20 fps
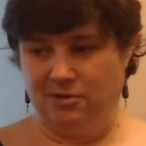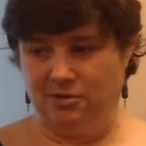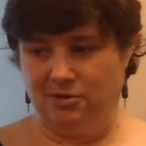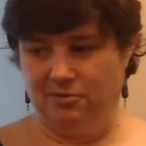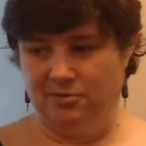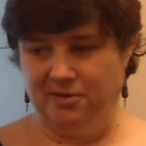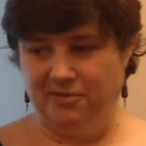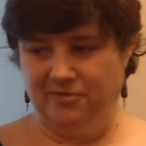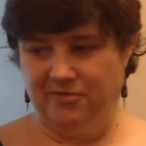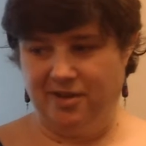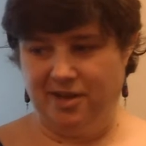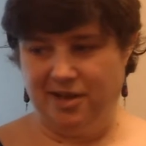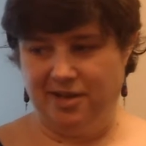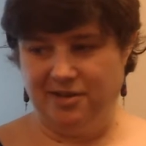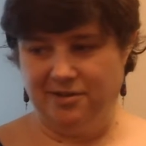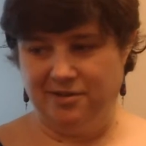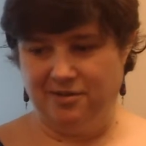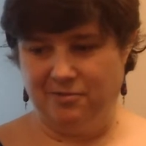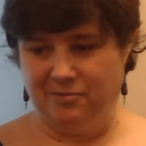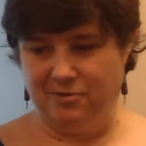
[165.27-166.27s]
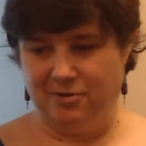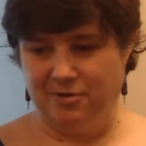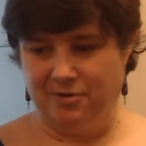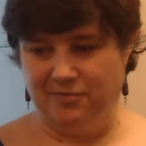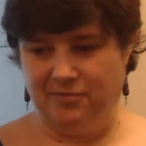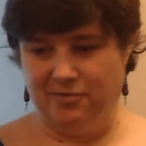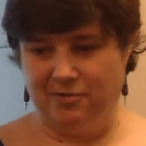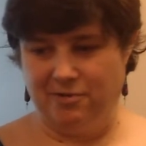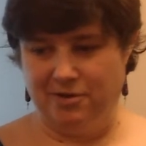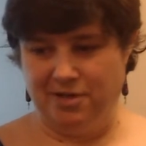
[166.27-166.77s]
or refined in order
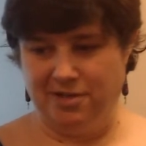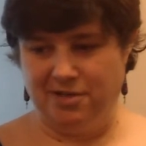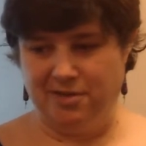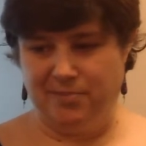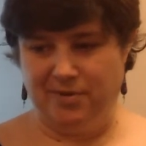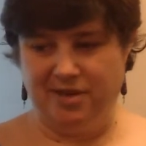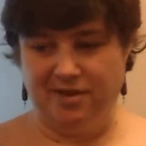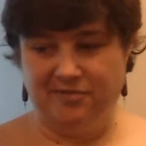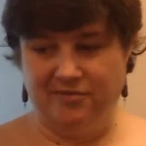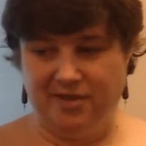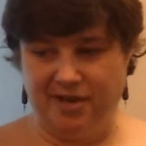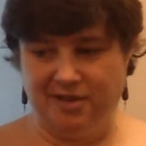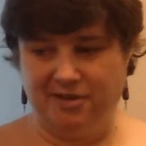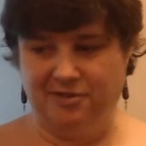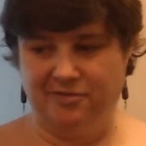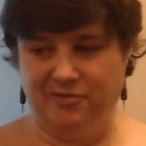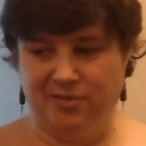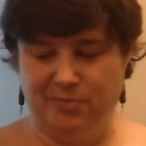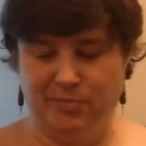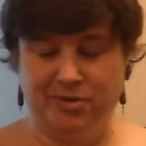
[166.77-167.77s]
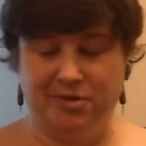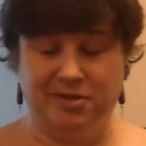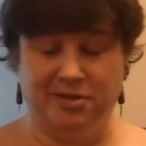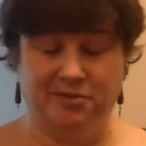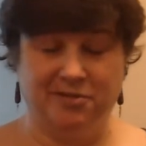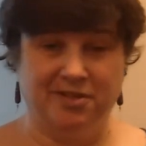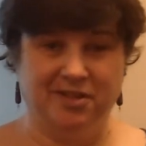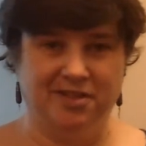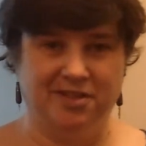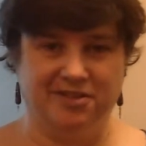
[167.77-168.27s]
for it to be effective in
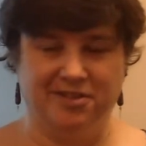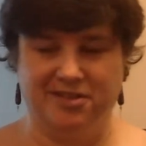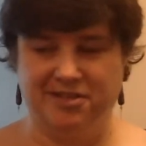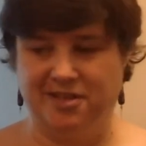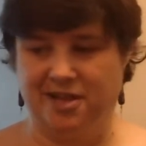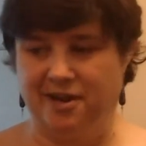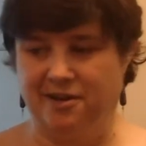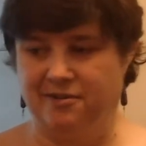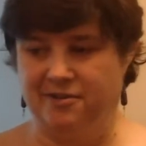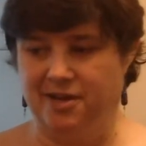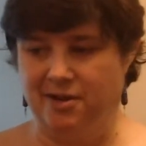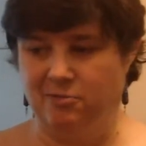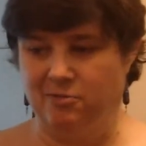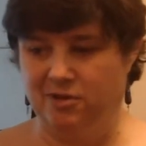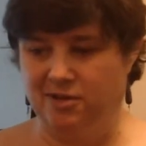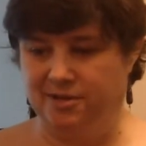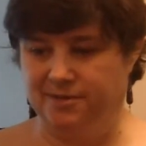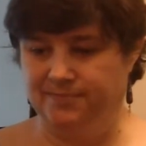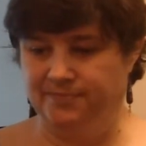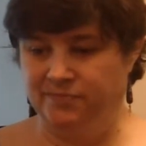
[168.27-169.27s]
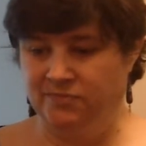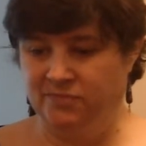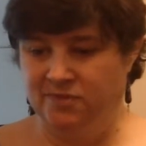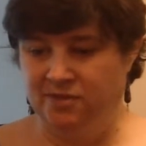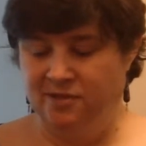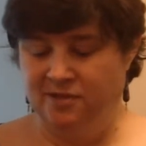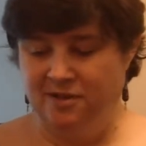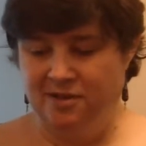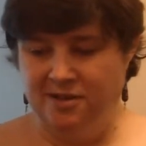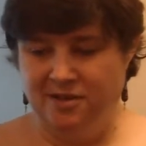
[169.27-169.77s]
producing the desired outcome.
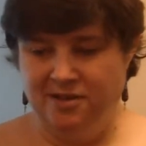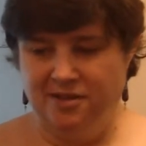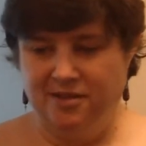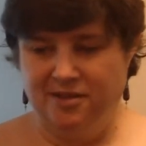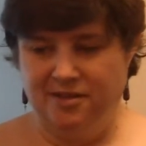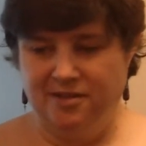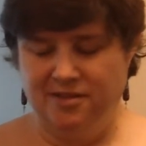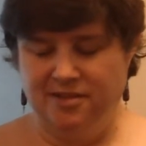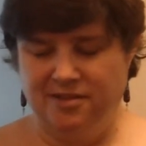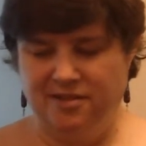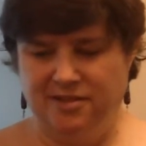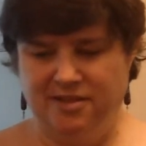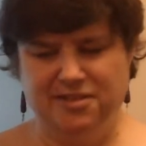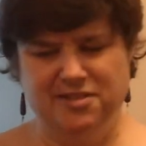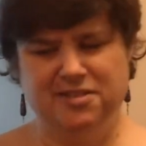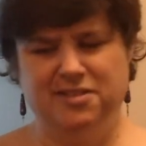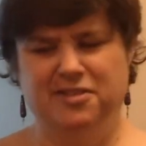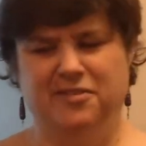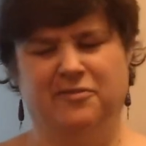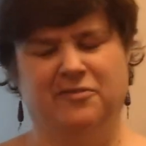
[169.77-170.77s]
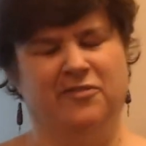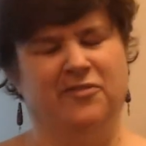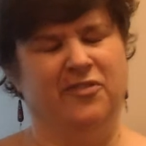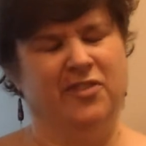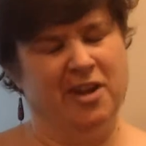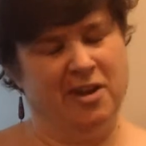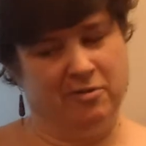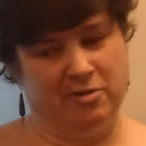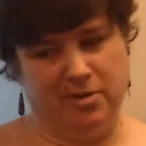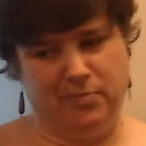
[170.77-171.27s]
This is a
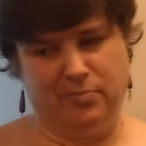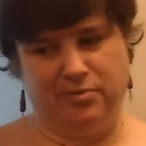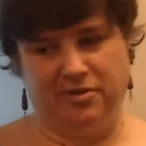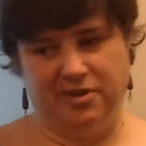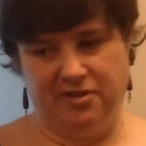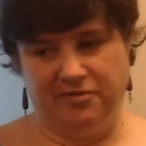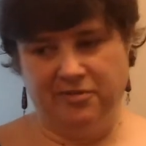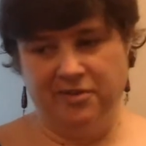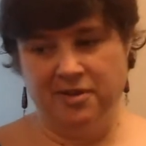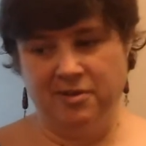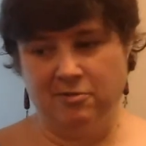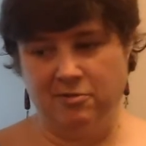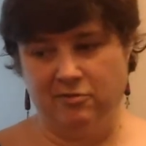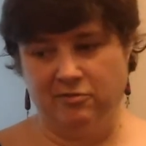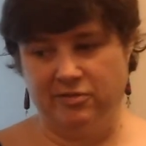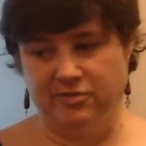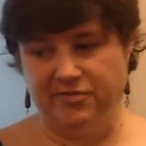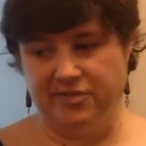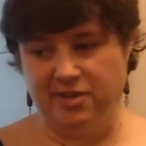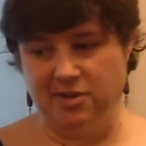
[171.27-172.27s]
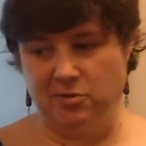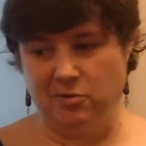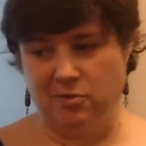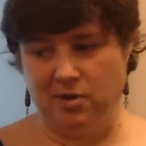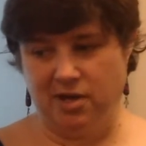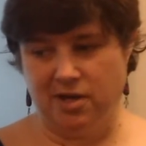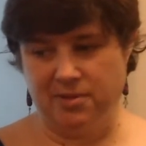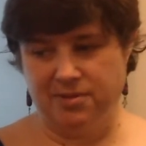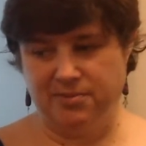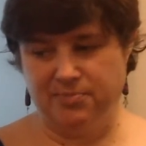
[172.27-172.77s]
very brief overview
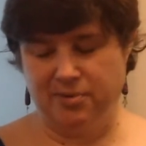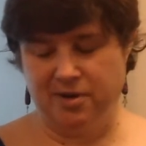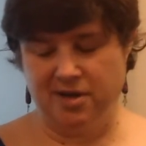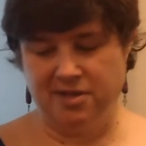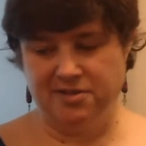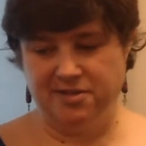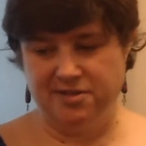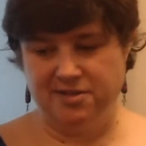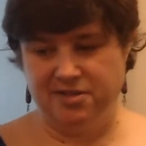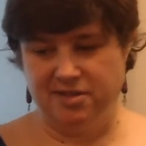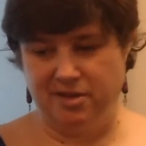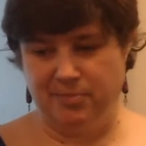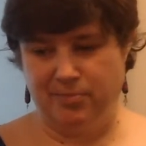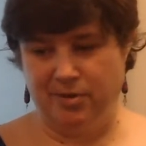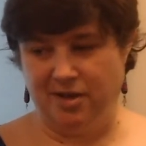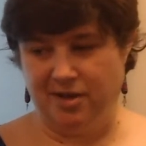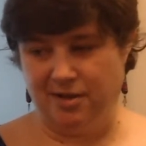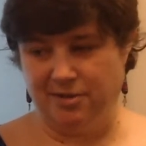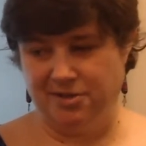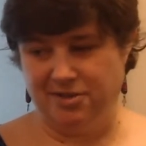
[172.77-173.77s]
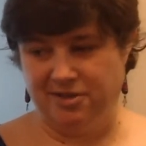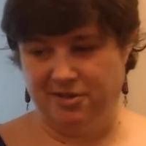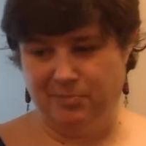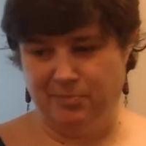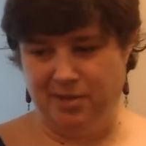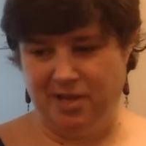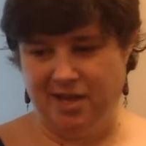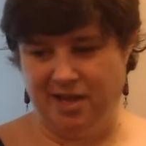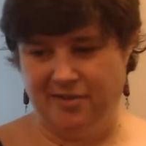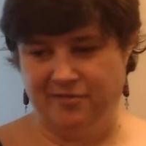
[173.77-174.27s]
of the process of
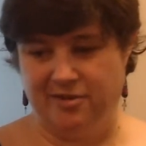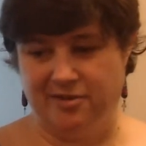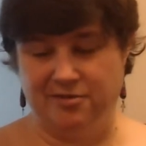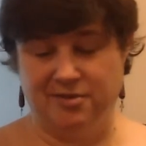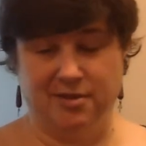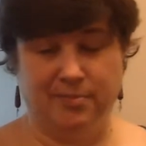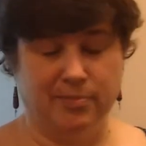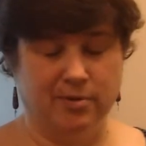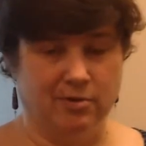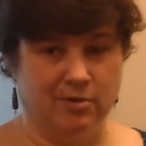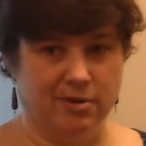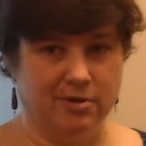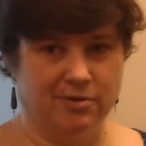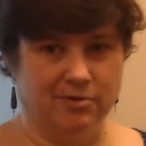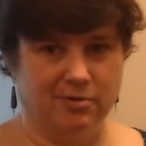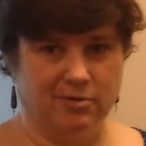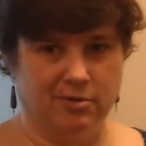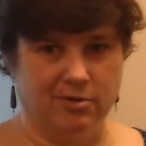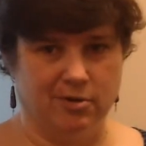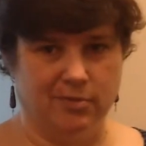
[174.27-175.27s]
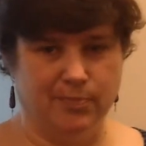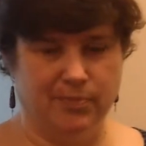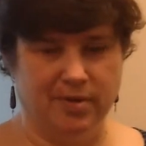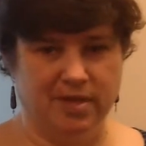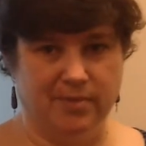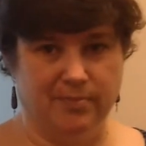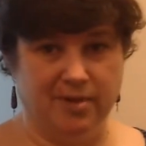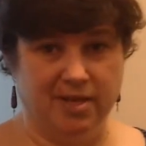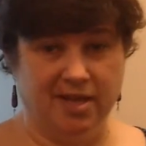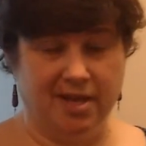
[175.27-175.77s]
positive behavior support, or
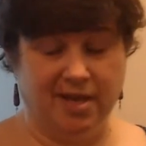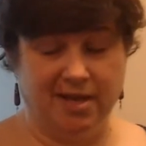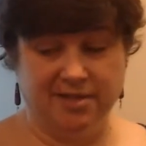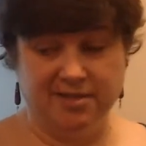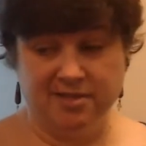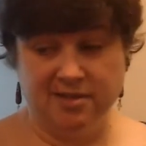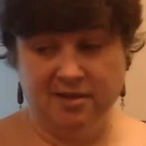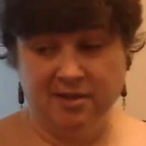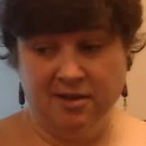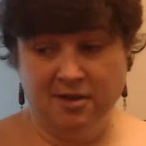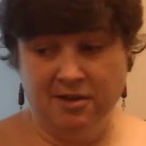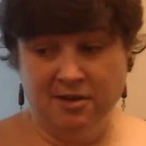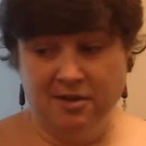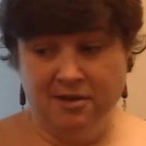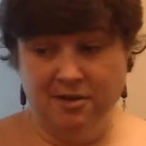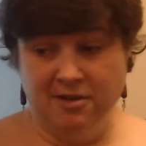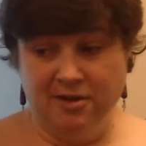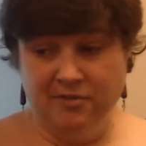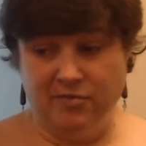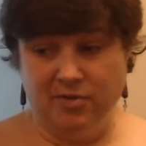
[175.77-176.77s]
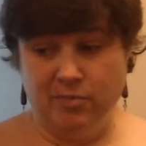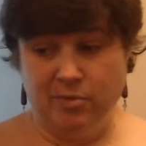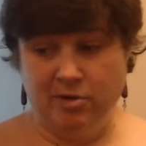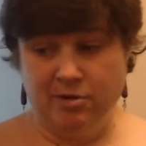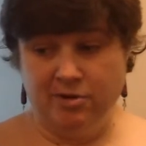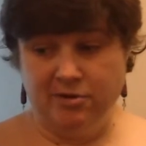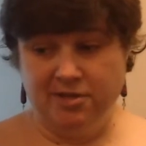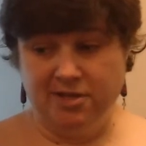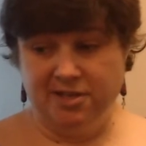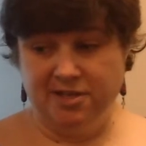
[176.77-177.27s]
PBS. For
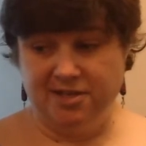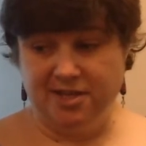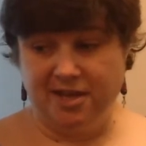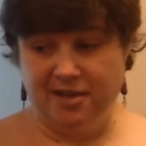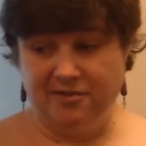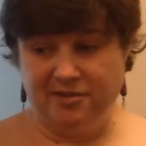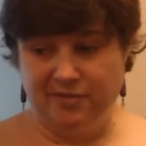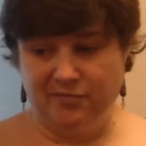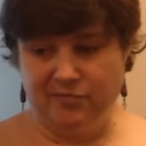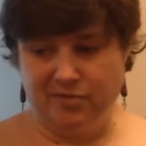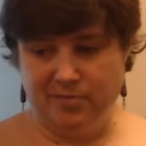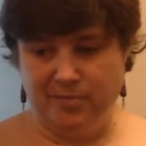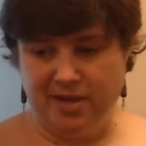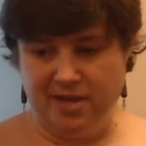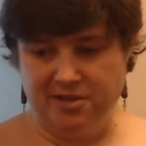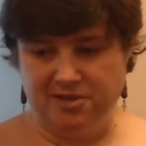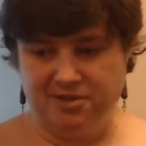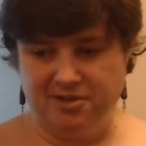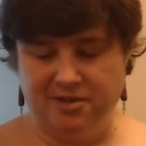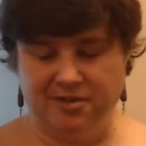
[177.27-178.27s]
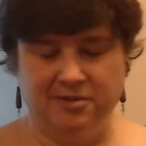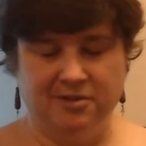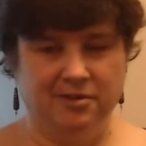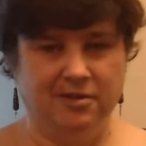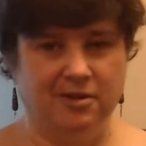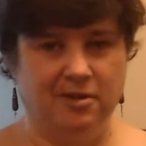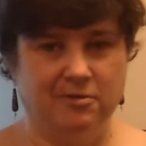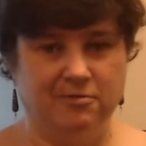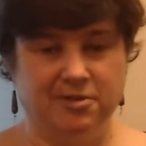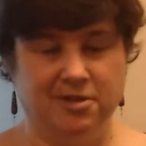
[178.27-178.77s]
more detailed information,
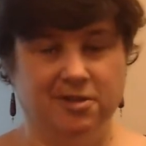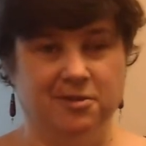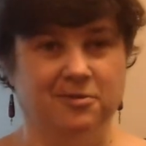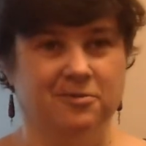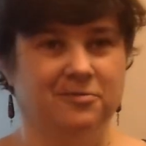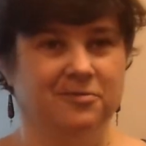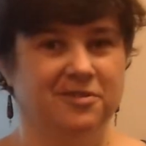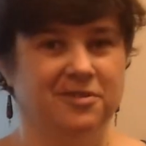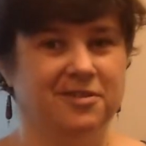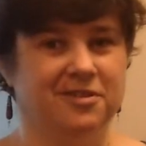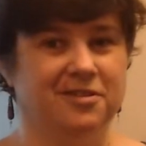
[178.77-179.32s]
go to